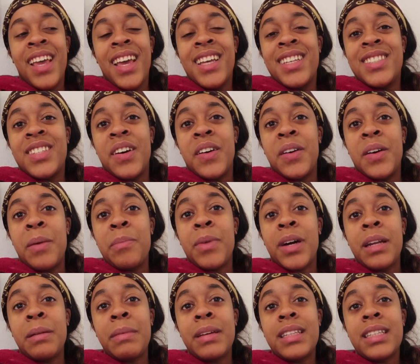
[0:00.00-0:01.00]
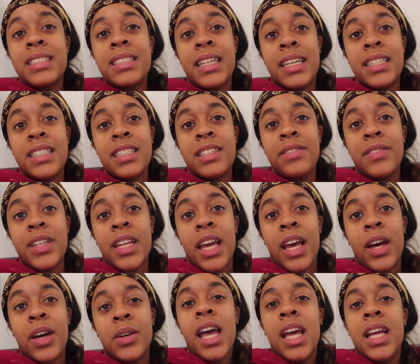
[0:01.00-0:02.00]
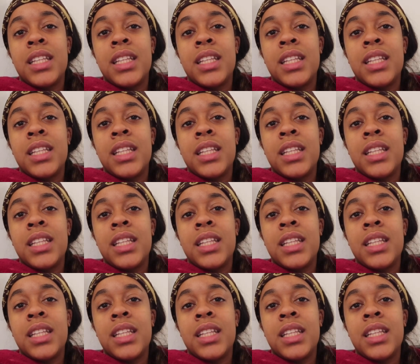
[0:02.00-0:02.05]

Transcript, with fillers: so I'm gonna make this the end of the video.